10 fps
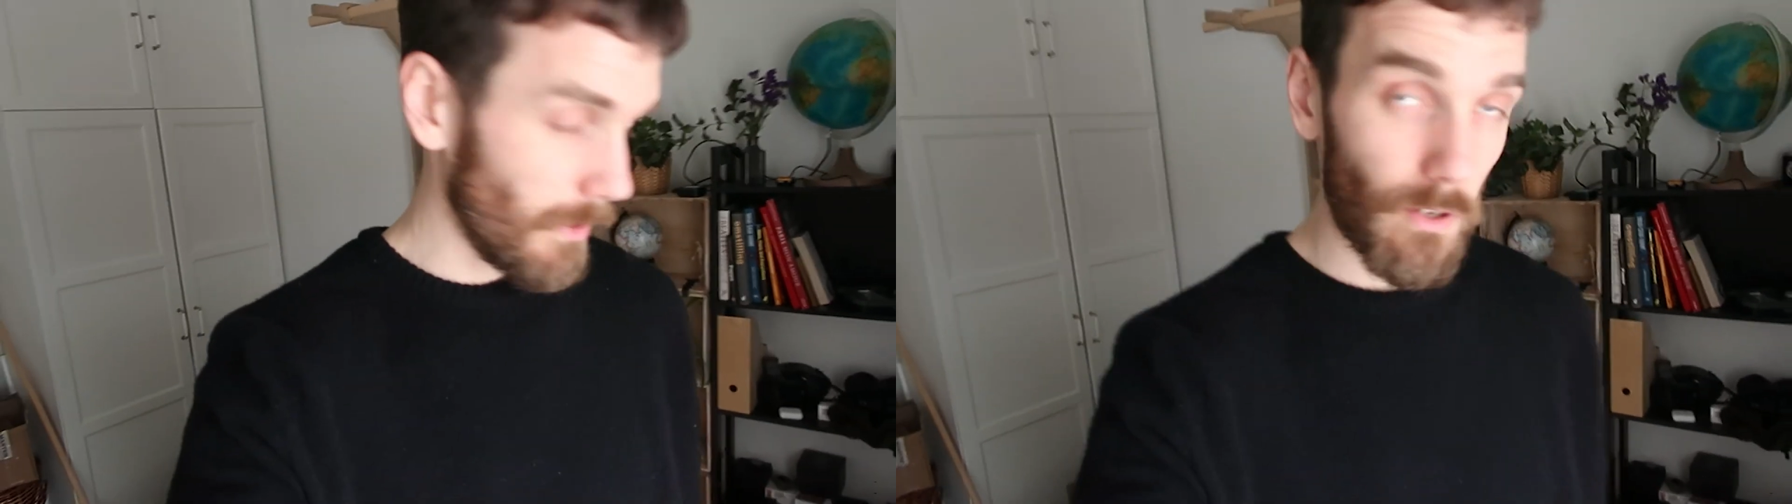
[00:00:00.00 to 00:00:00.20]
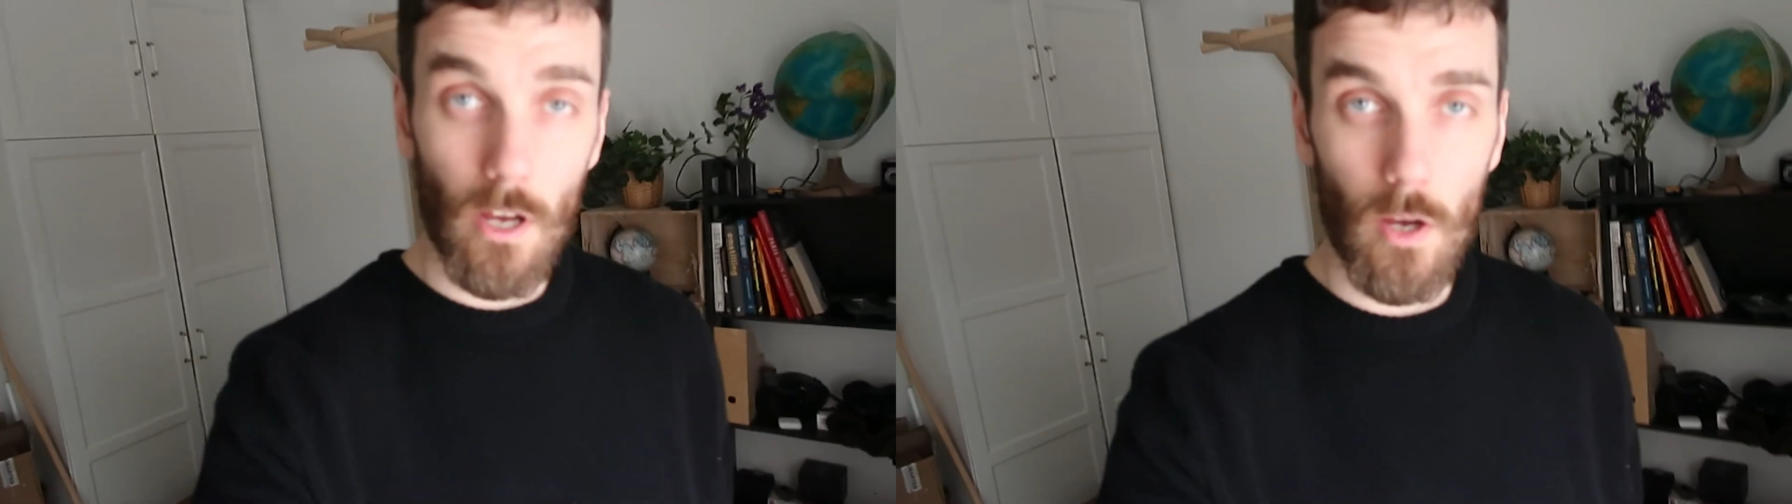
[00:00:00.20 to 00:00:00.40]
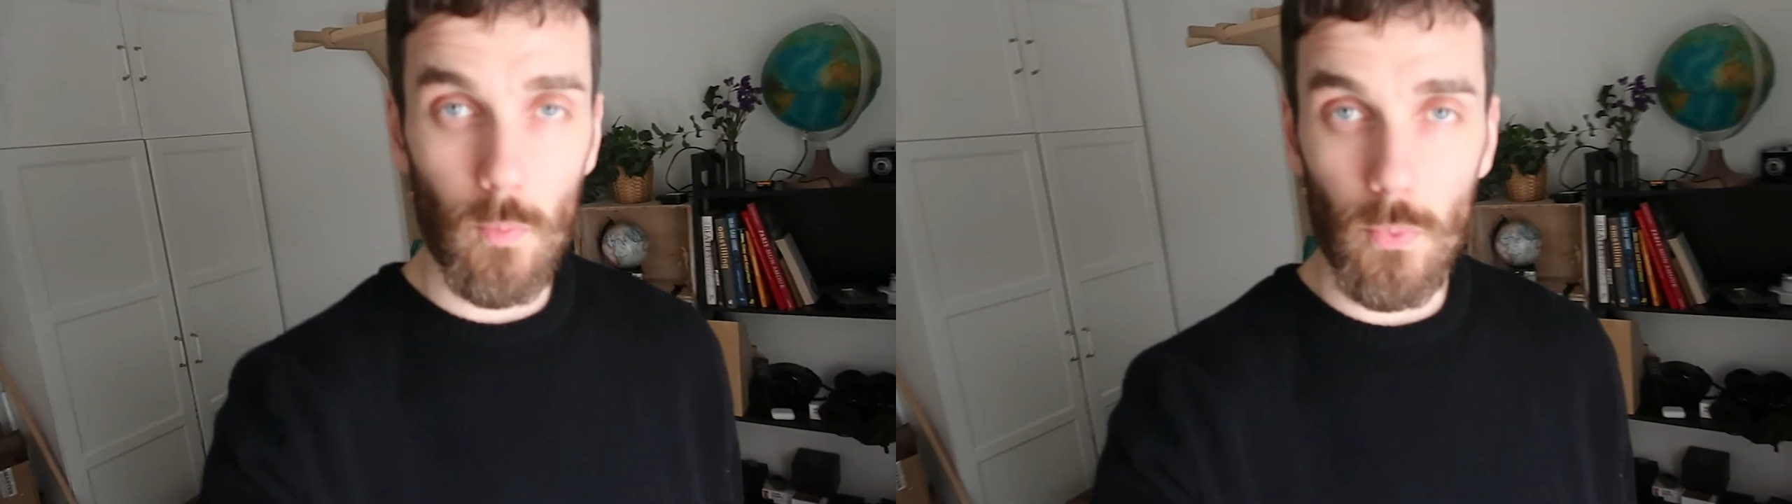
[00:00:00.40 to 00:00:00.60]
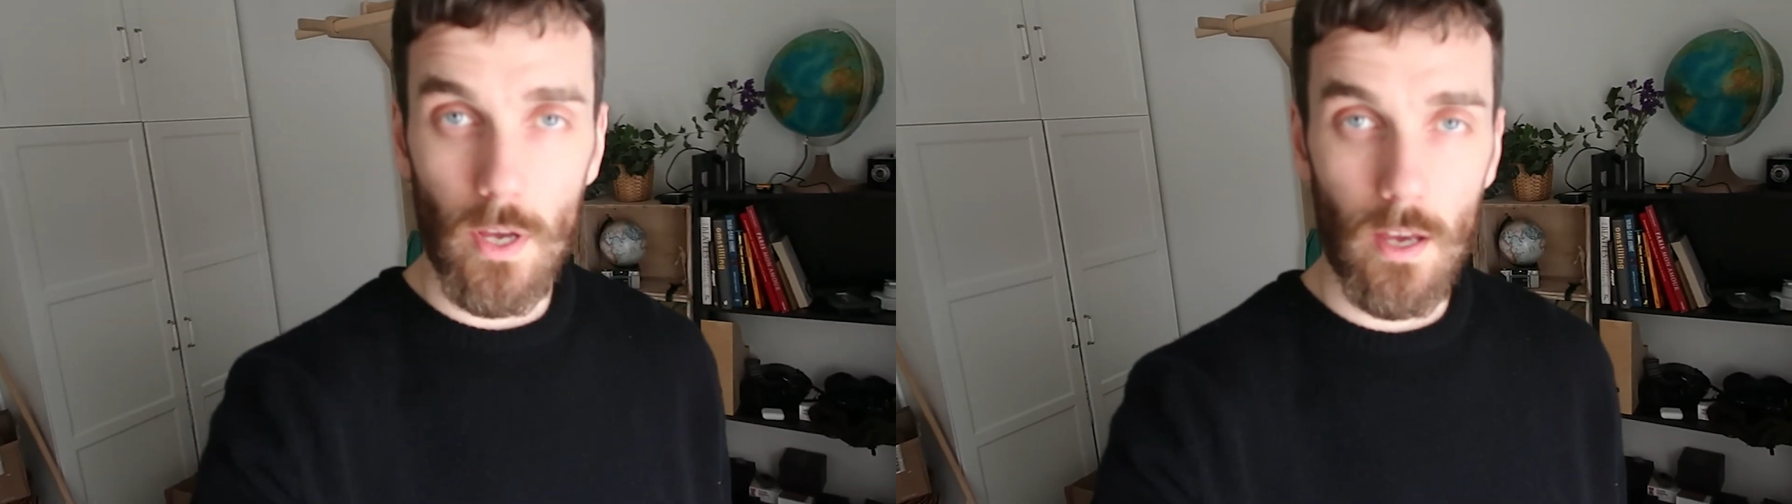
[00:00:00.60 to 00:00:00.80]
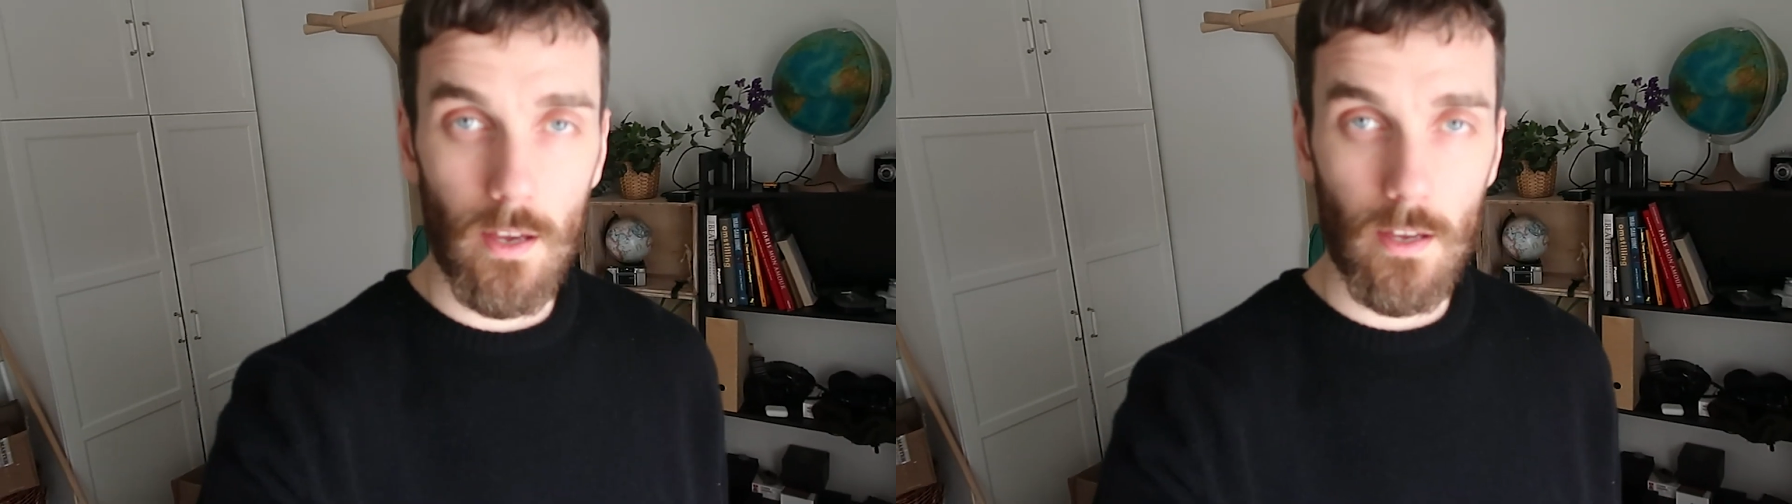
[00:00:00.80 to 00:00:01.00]
it all up
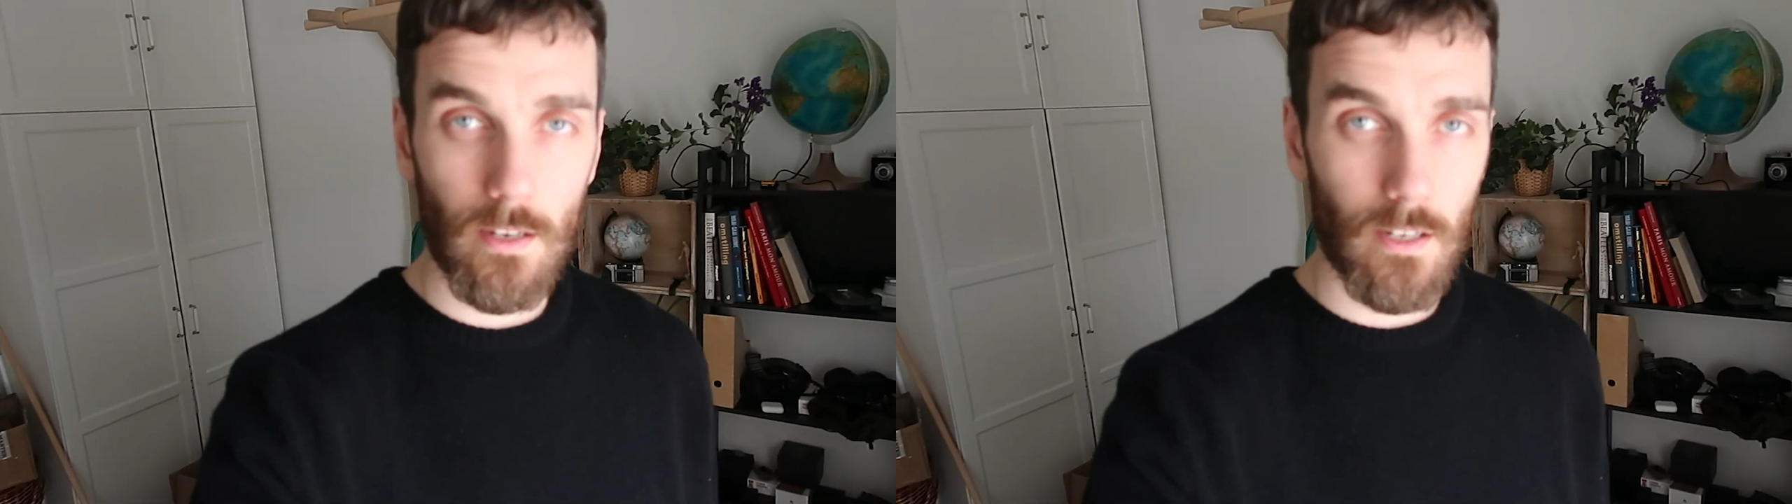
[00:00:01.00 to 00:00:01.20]
and